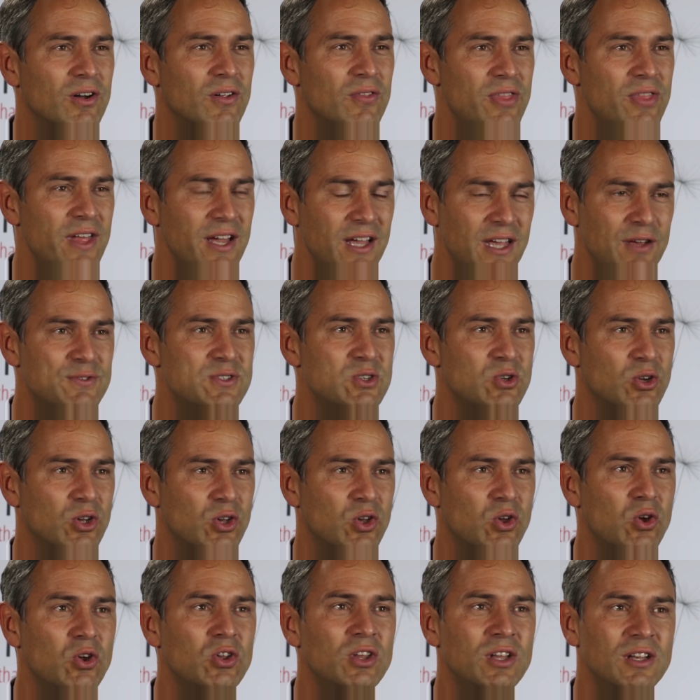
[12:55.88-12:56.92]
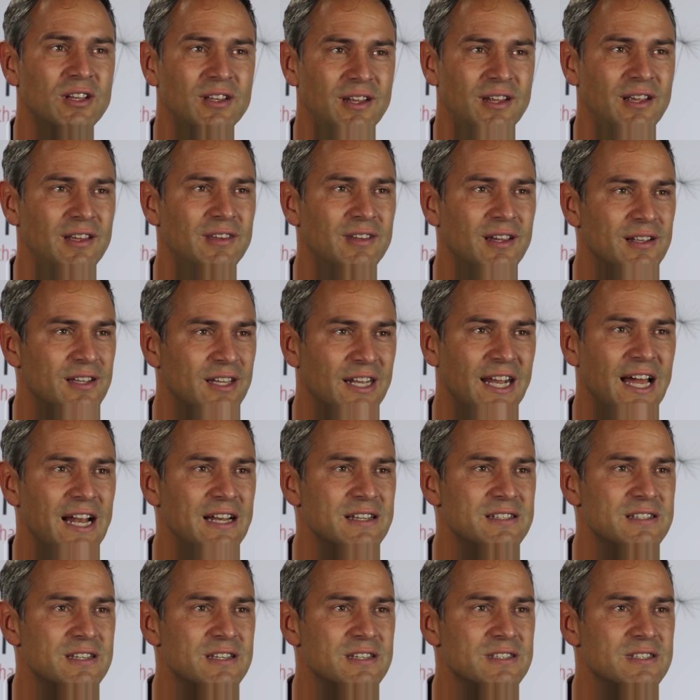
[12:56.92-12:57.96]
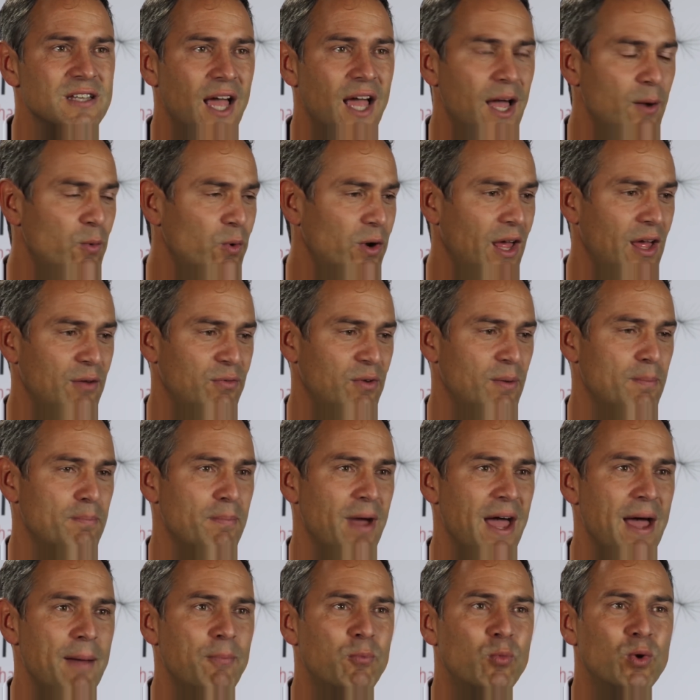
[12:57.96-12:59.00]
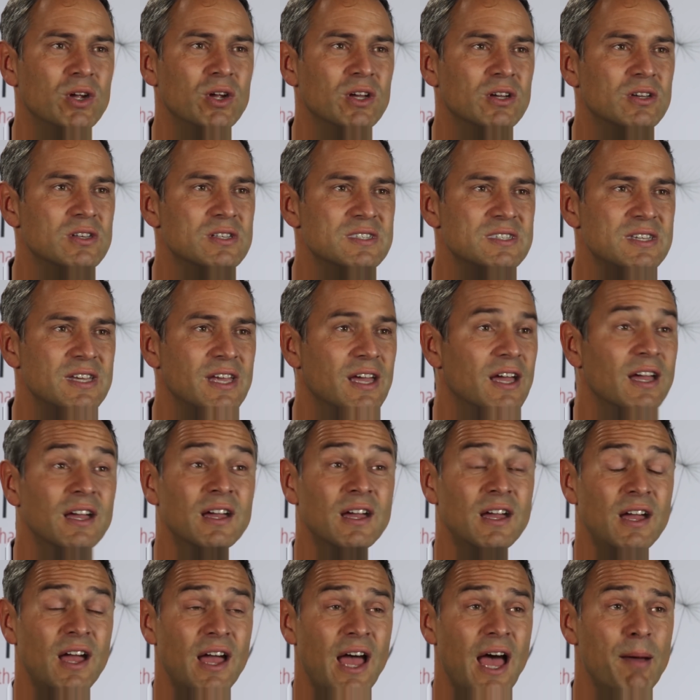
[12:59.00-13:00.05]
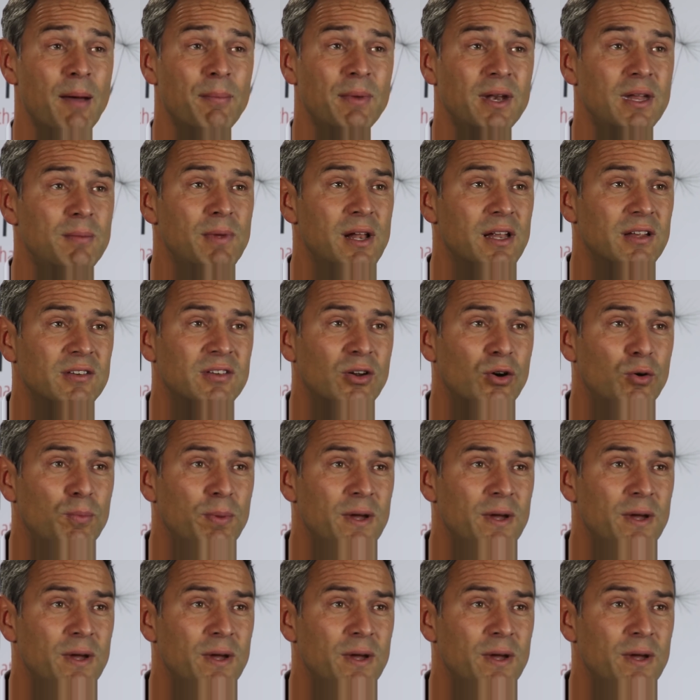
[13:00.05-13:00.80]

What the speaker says: That gives you a good and detailed analysis. I want to have a map where you can see how many military